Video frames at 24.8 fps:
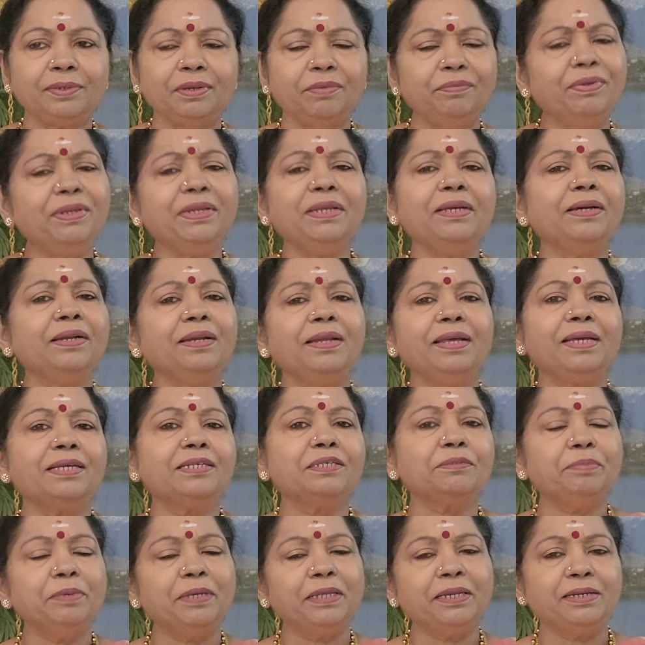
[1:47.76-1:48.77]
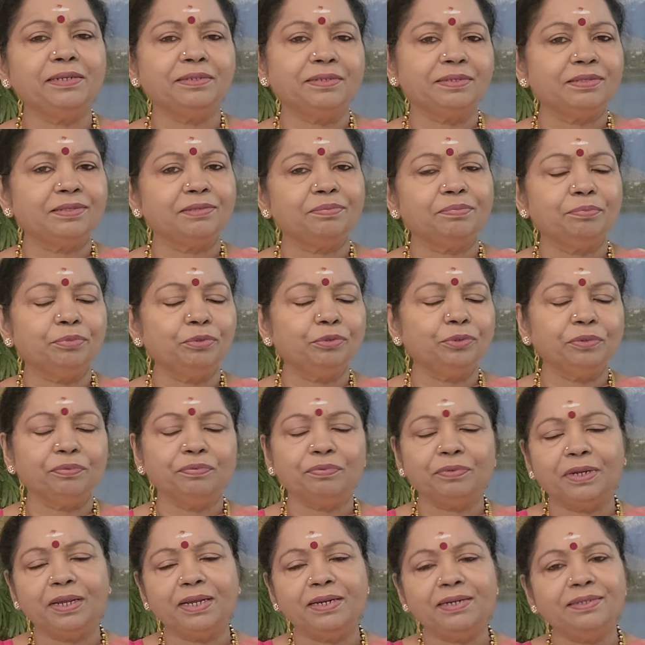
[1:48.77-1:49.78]
we really experience
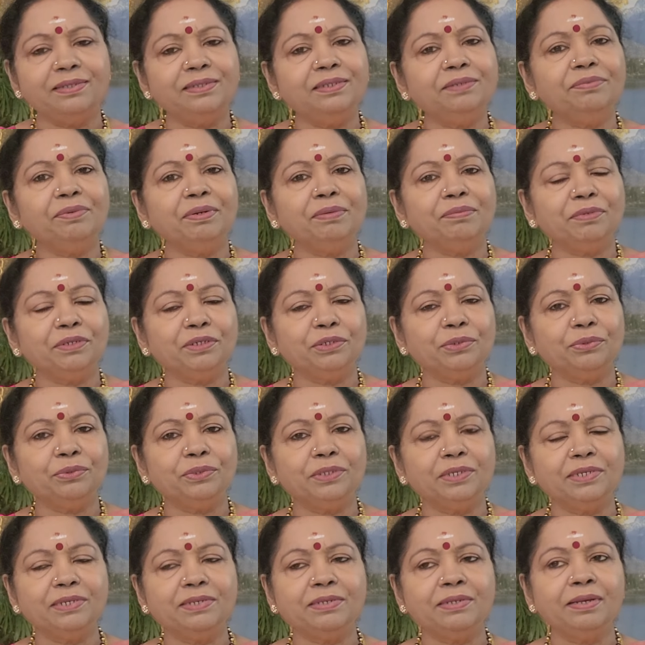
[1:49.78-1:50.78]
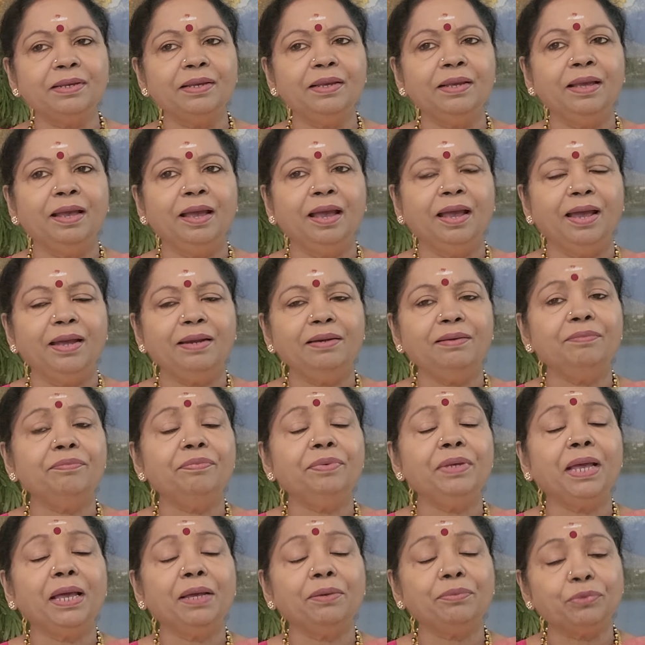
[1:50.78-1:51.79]
beautiful energy when we do this, and
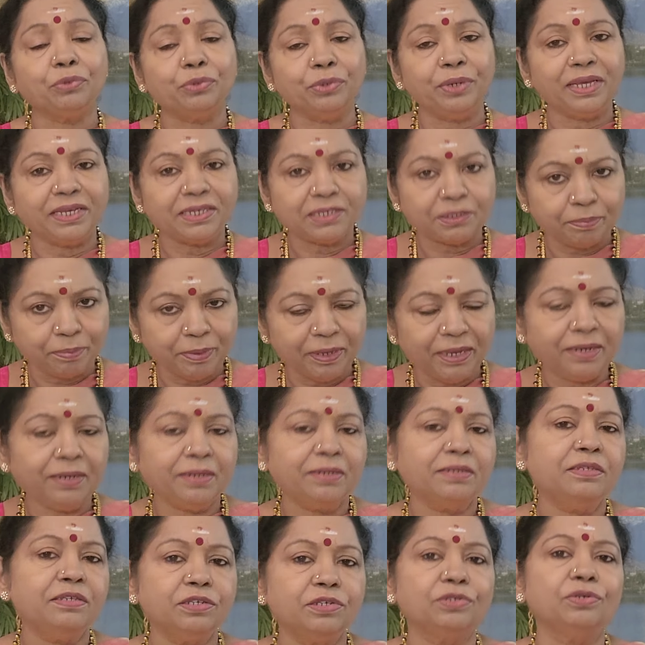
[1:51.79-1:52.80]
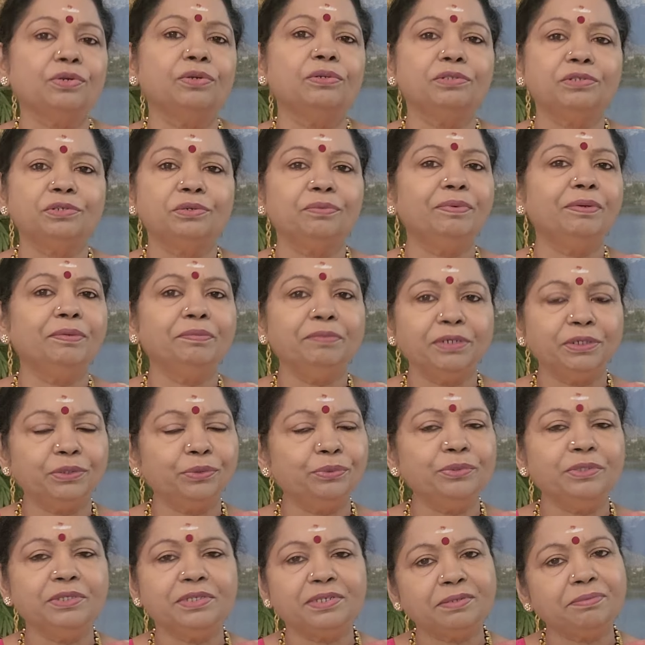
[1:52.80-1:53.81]
we have good experiences also when we
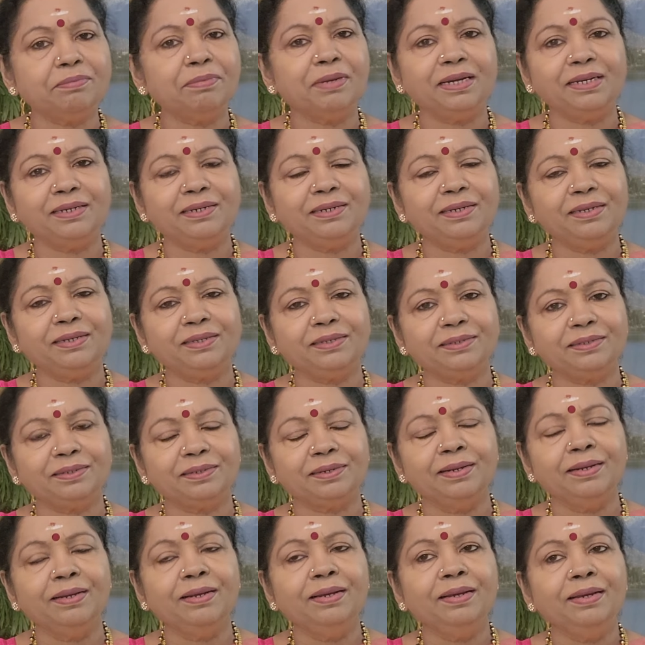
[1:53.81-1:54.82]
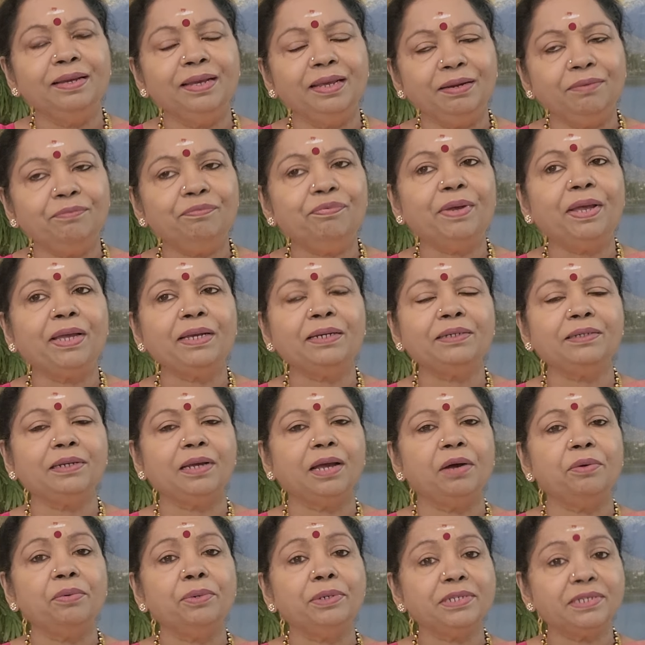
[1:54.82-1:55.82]
do this meditation. In fact,
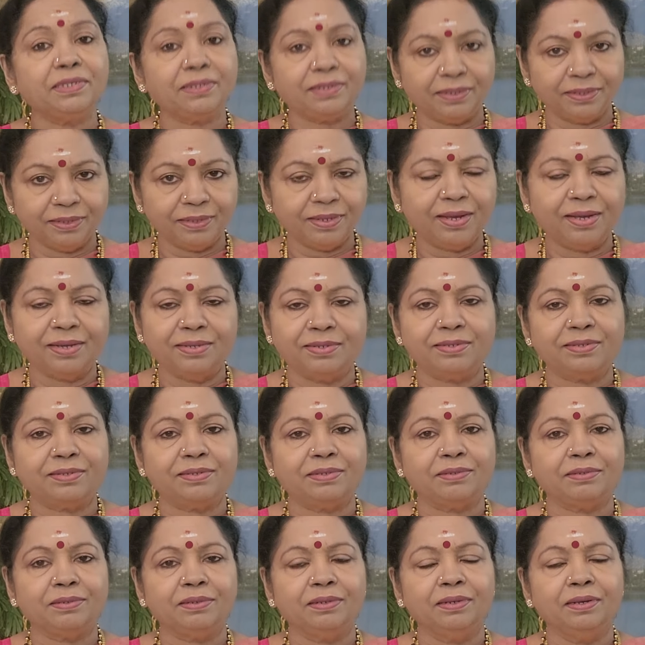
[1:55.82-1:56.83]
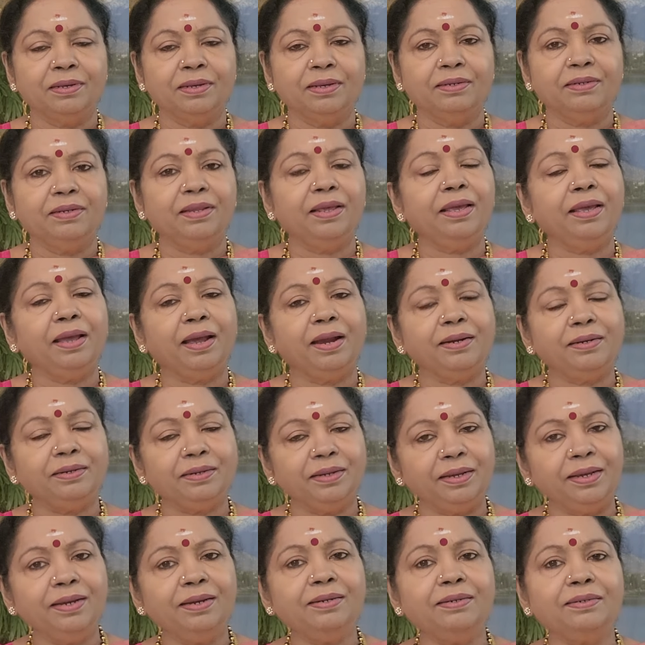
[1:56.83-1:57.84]
our Siddhas, they
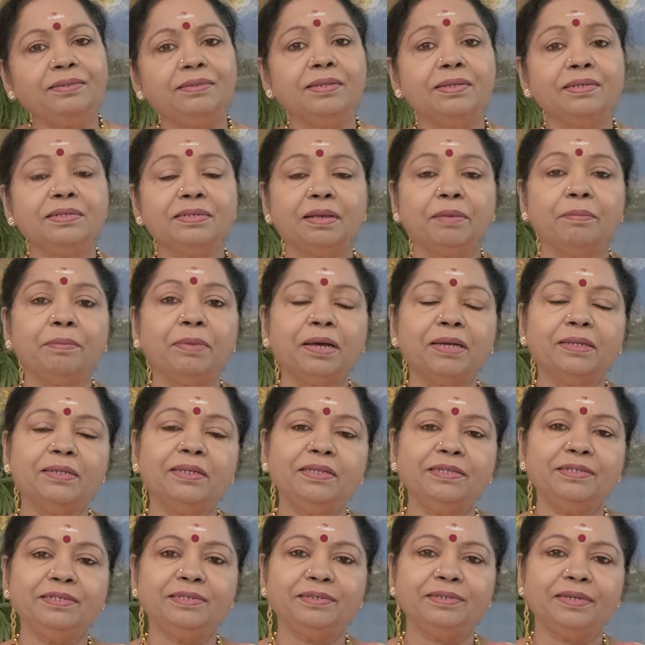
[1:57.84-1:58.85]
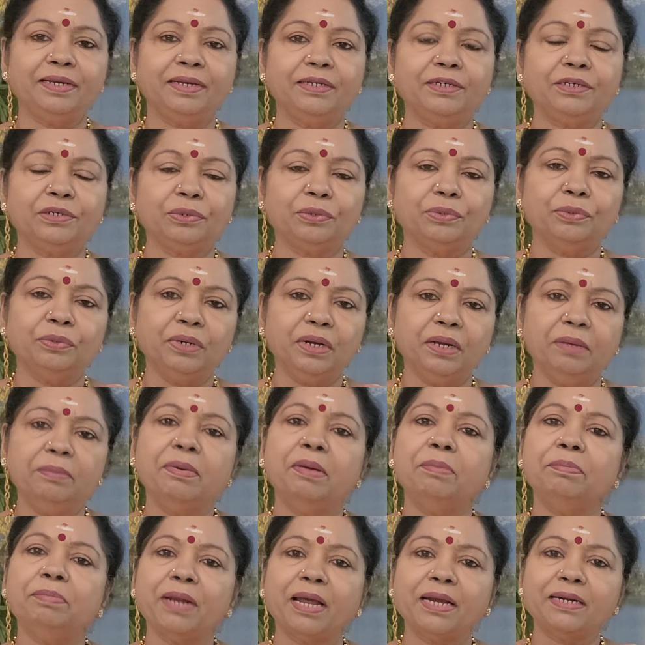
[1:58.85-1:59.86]
attained the samadhi state only
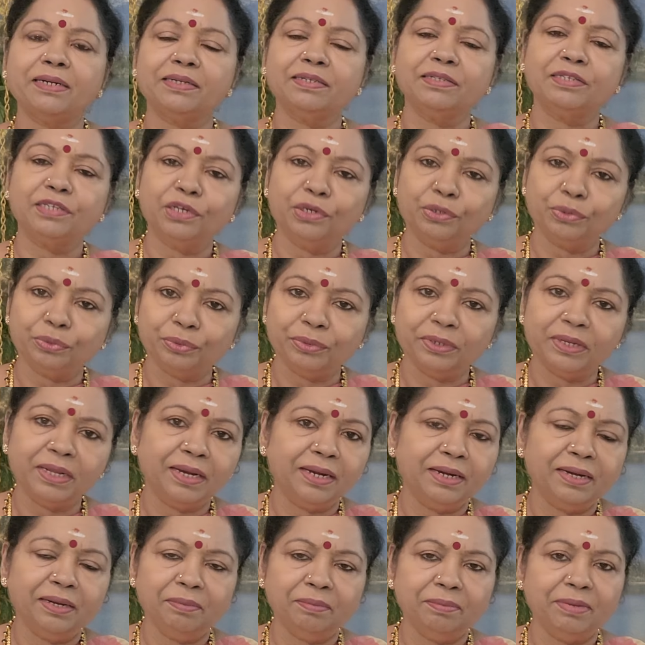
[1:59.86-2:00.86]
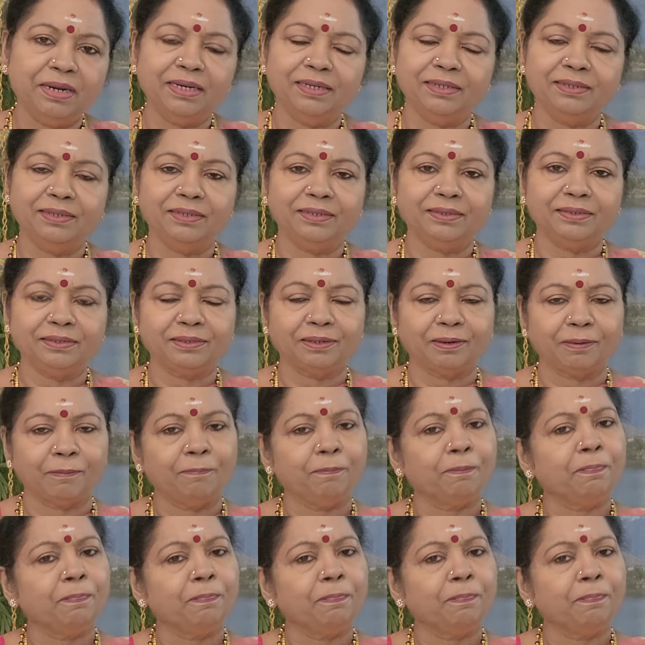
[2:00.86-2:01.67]
by practicing Kundalini meditation.